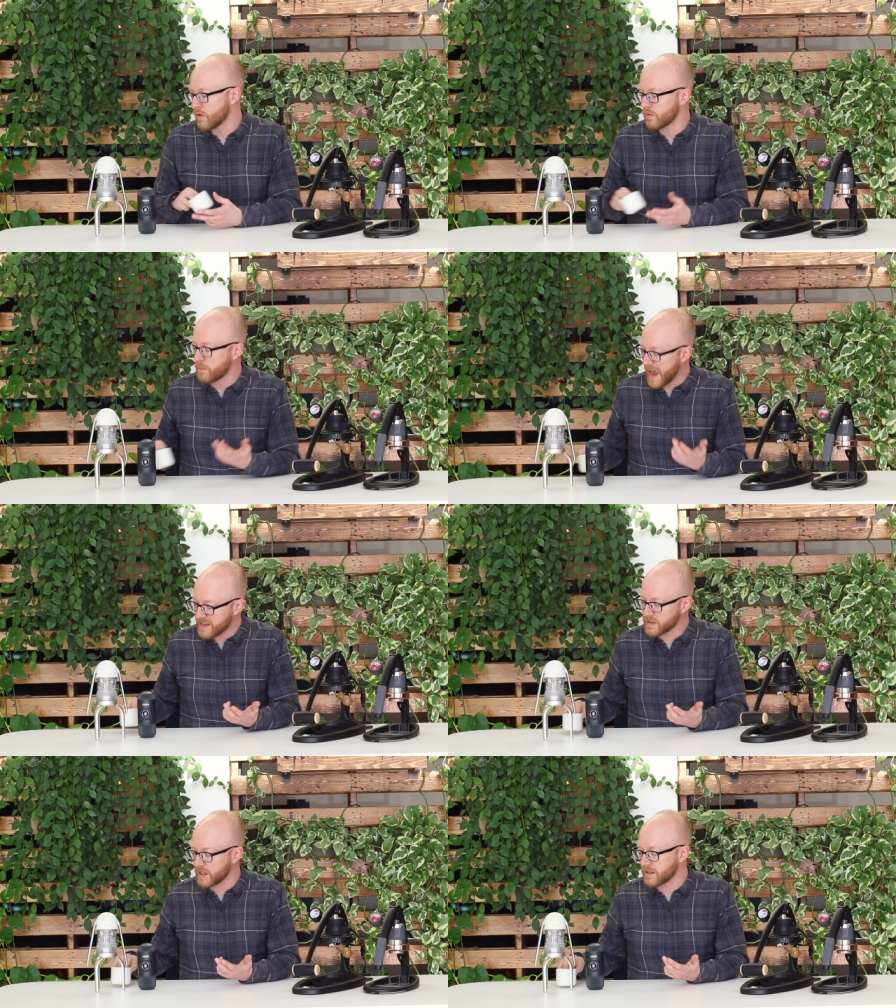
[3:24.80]
own
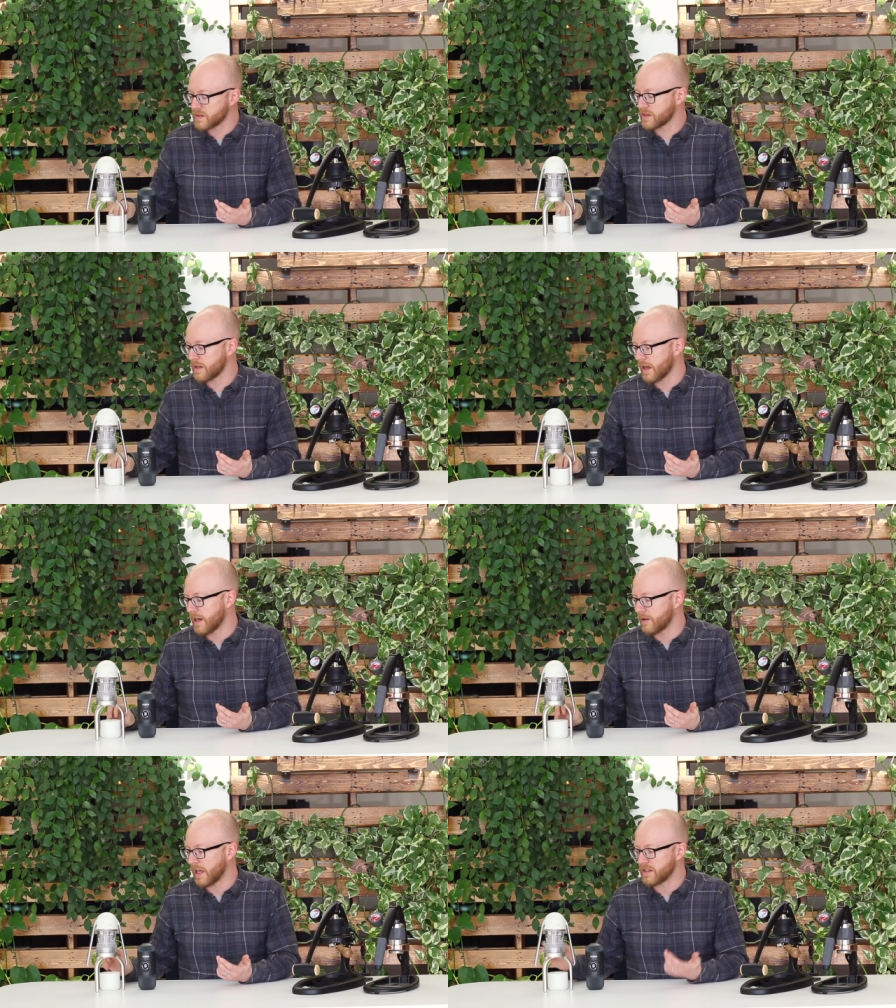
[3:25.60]
baskets,
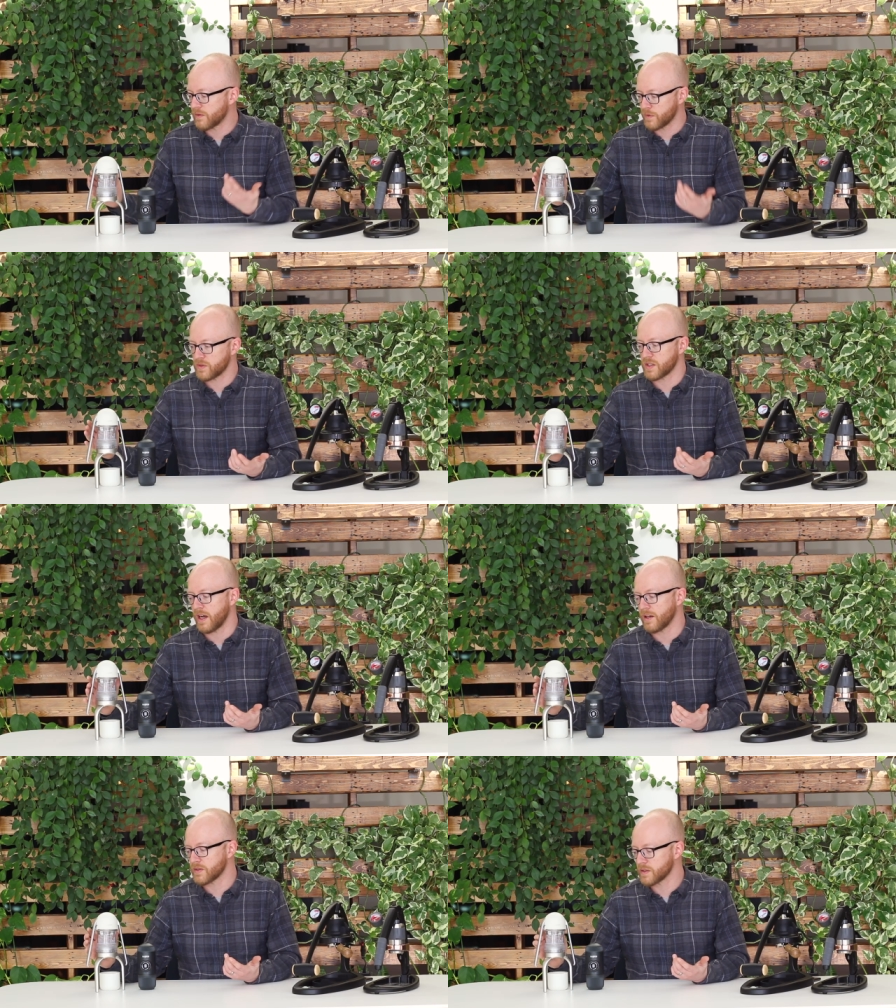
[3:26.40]
uh, and different
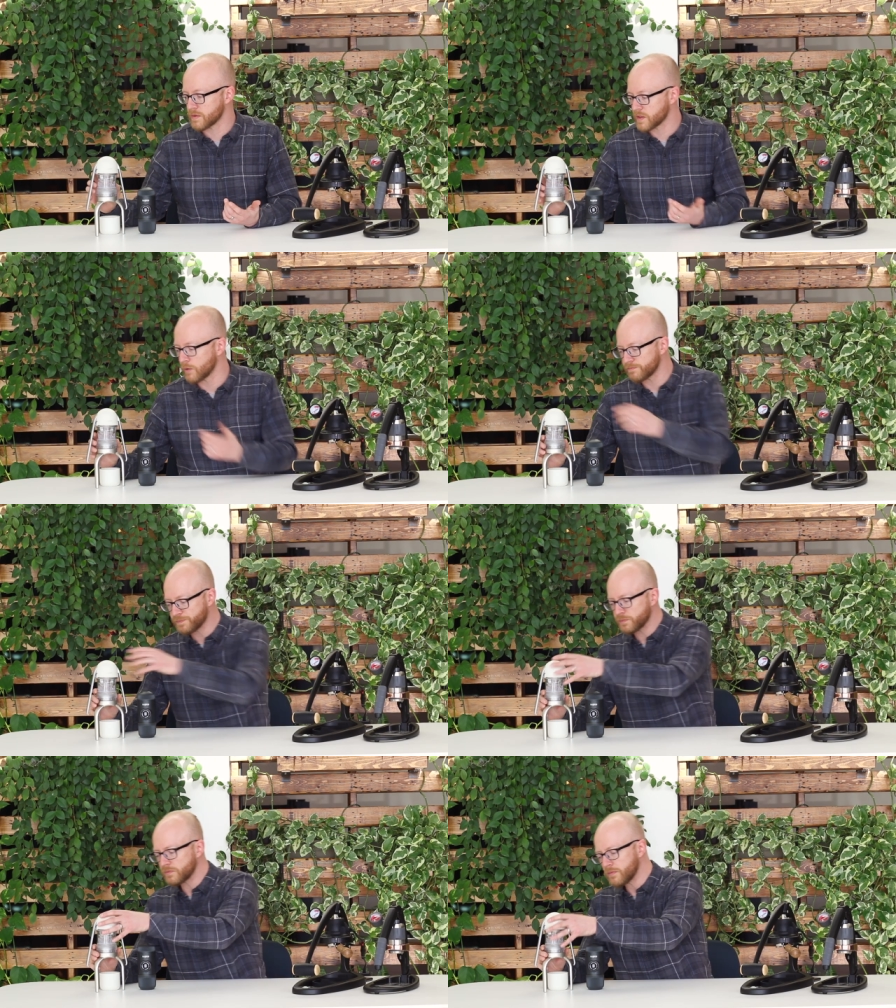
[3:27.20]
styles. And so,
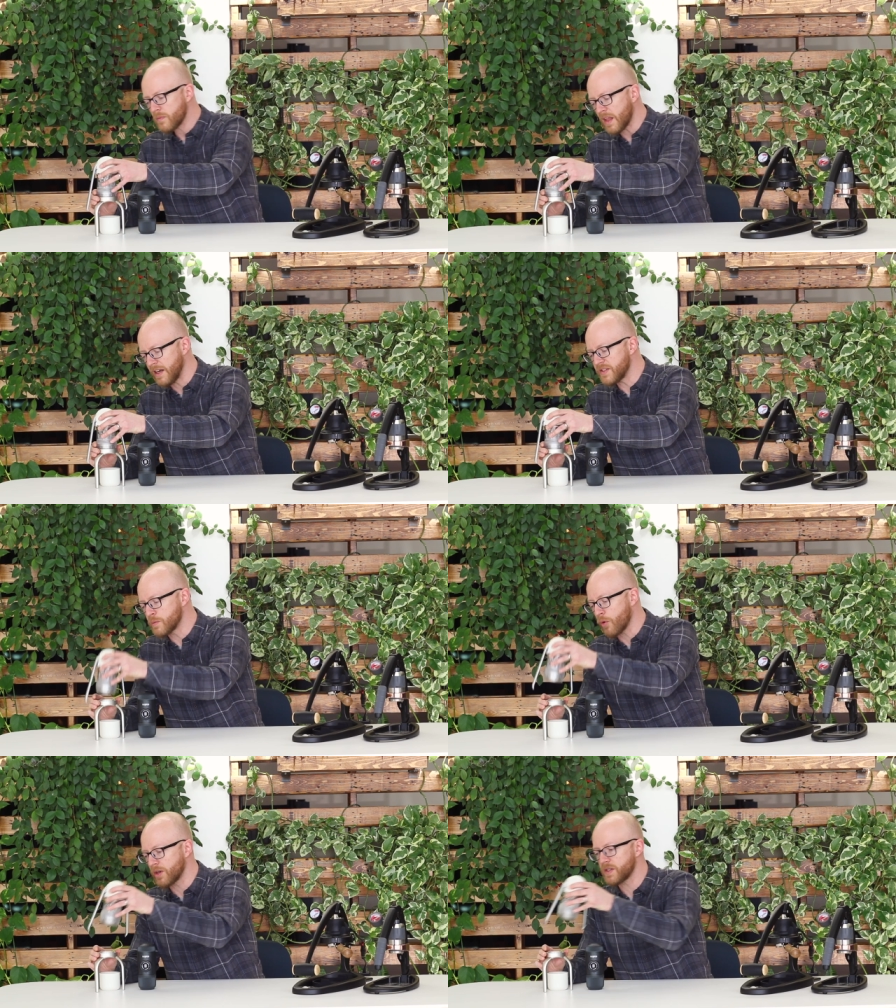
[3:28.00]
it is
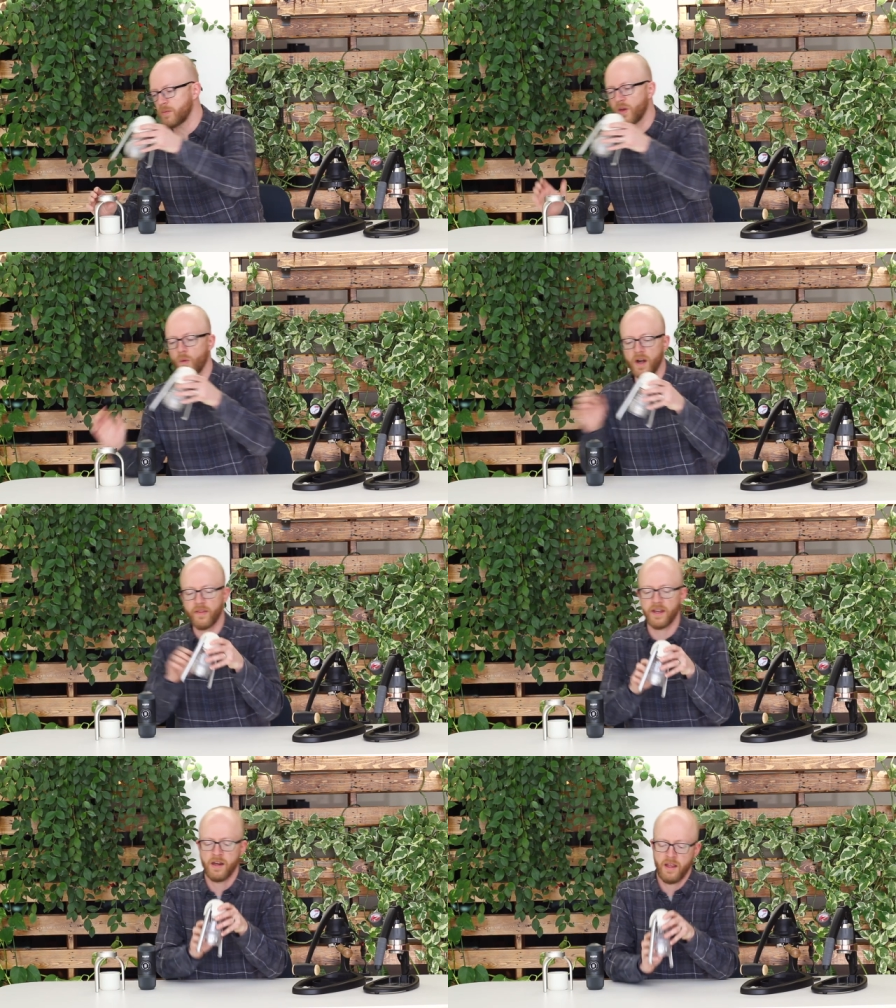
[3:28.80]
important to be aware
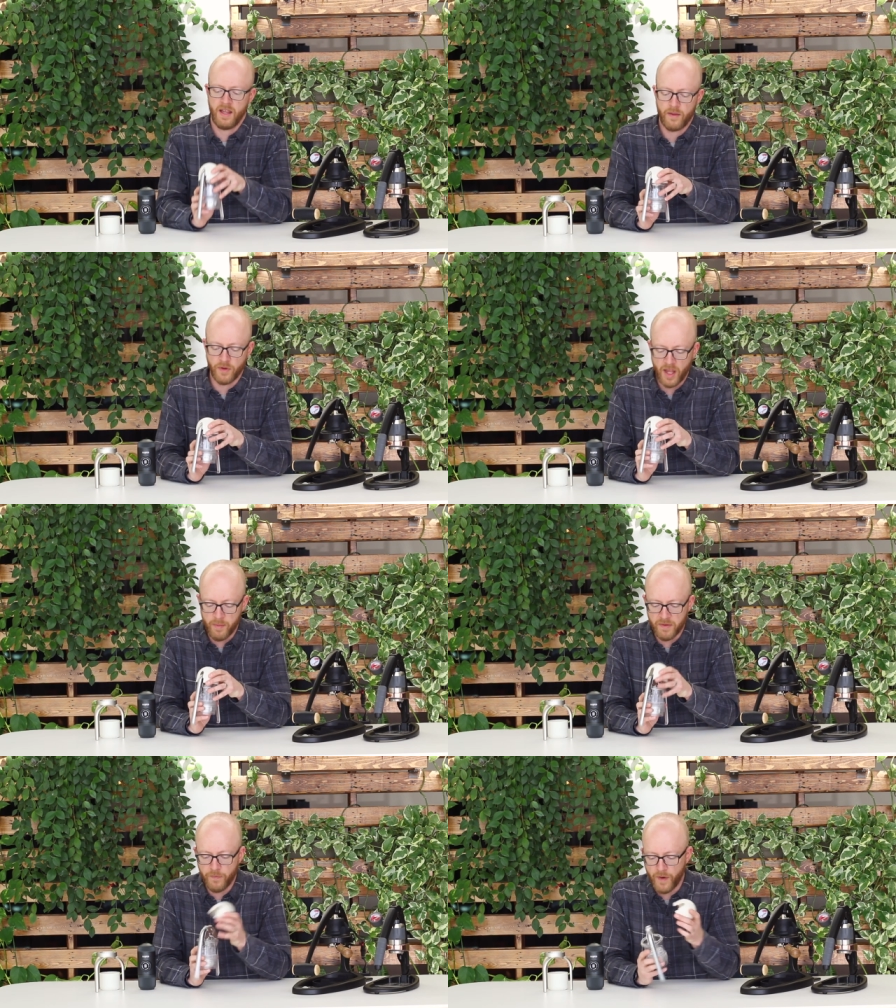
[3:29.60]
that if you're
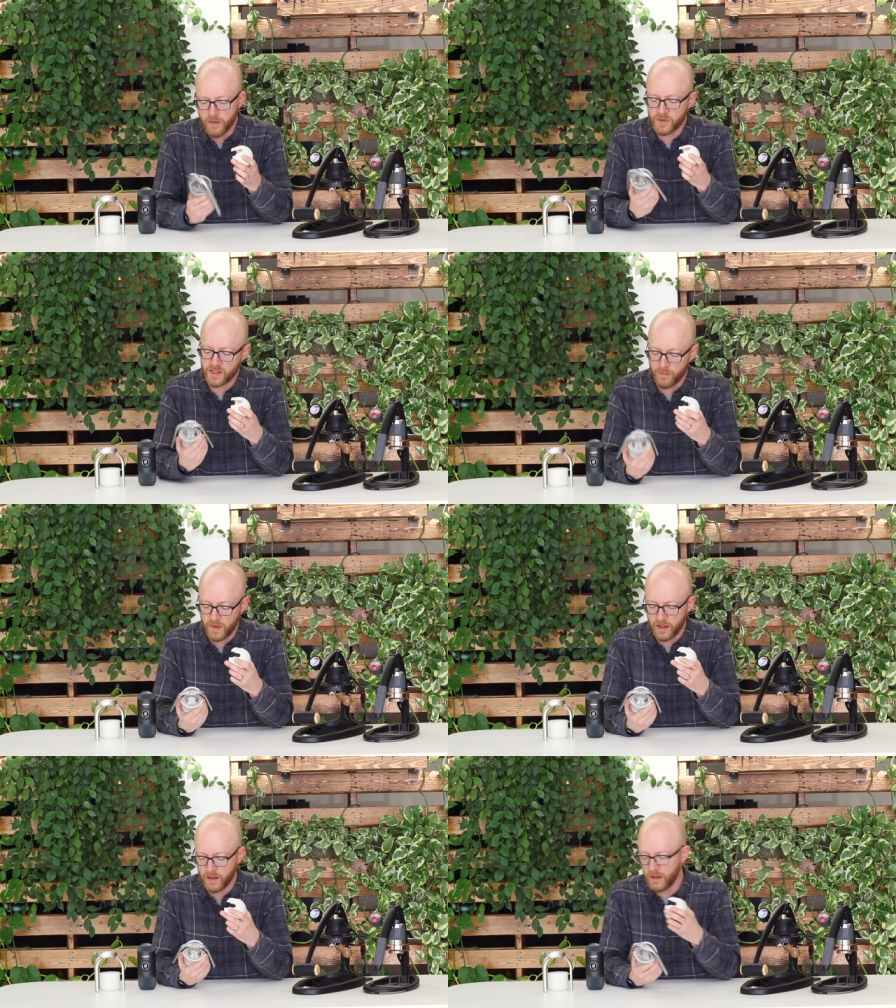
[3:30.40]
coming from
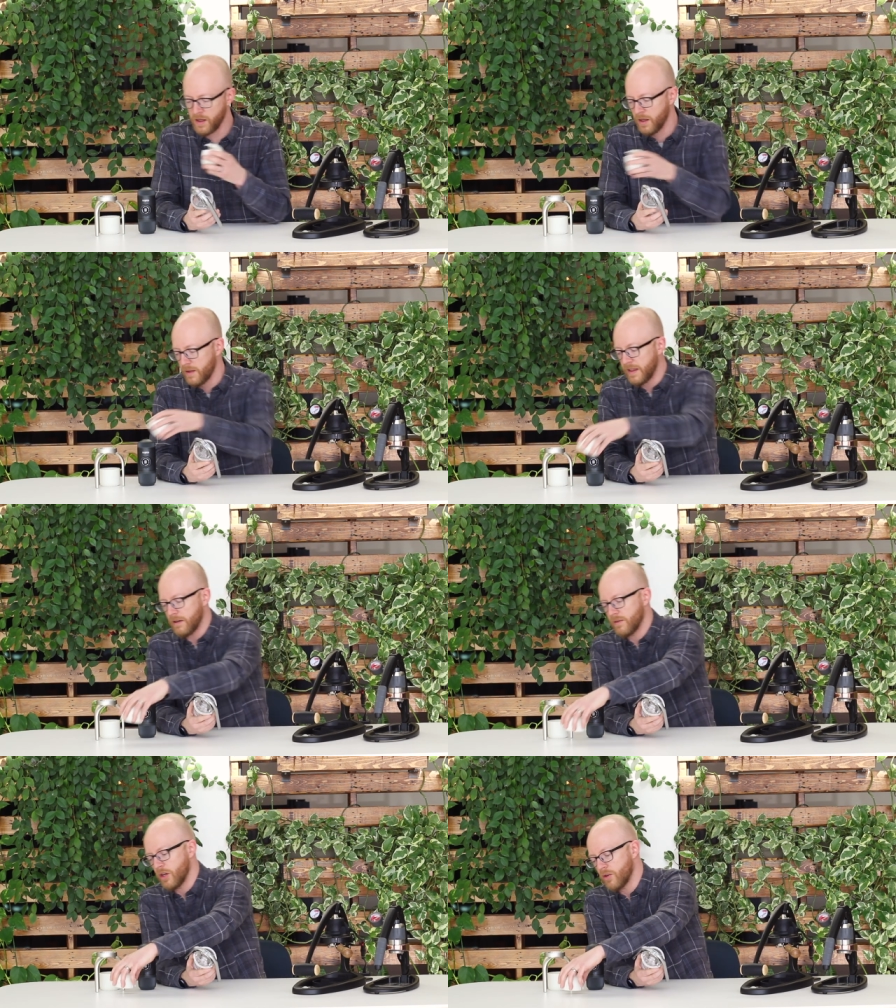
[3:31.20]
something that
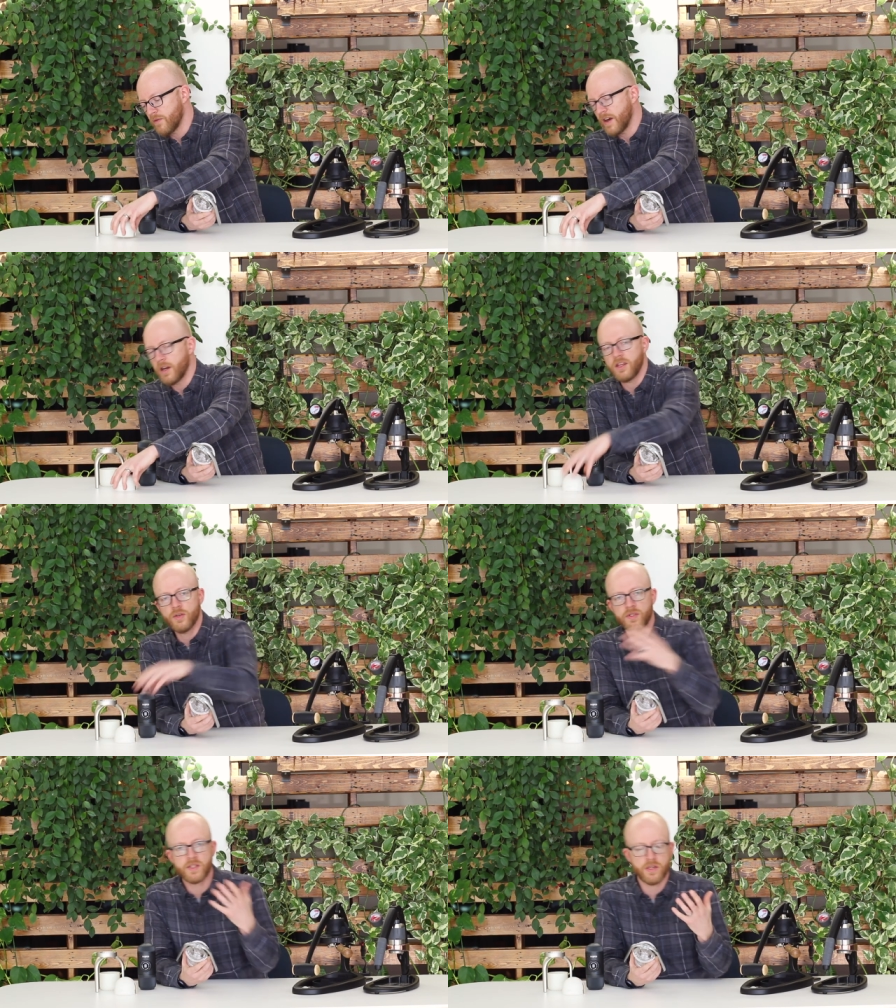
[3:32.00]
you know you're very
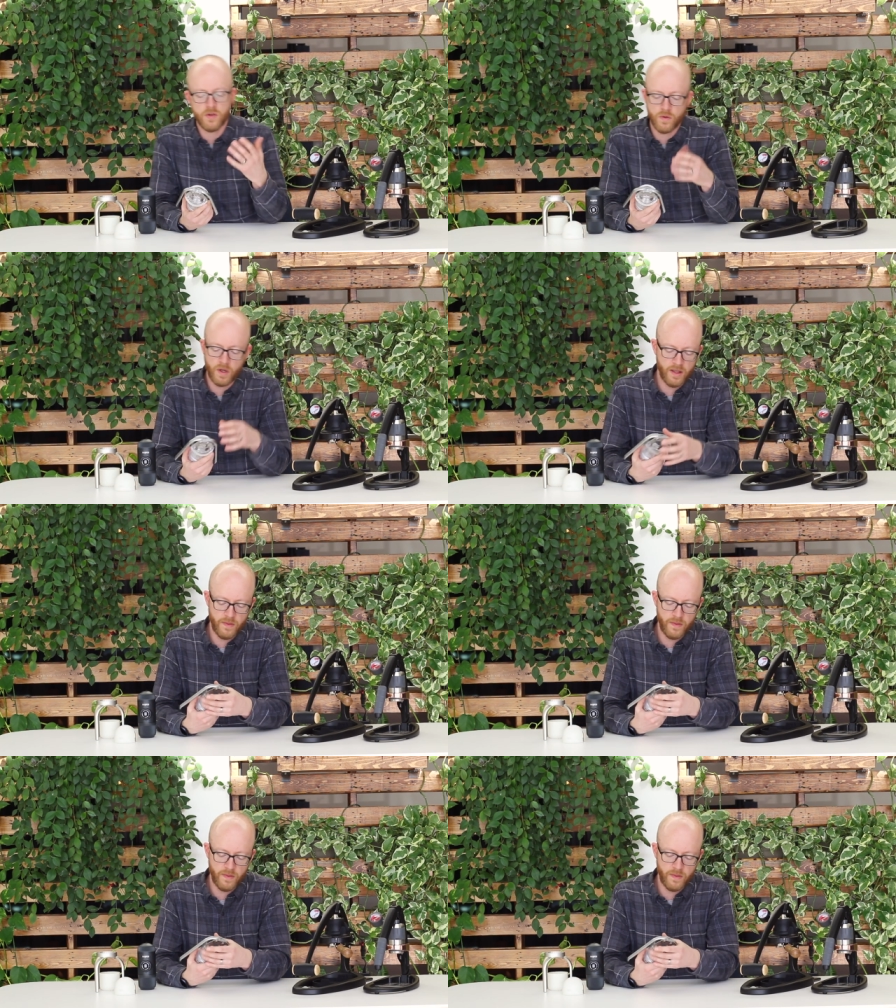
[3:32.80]
used to.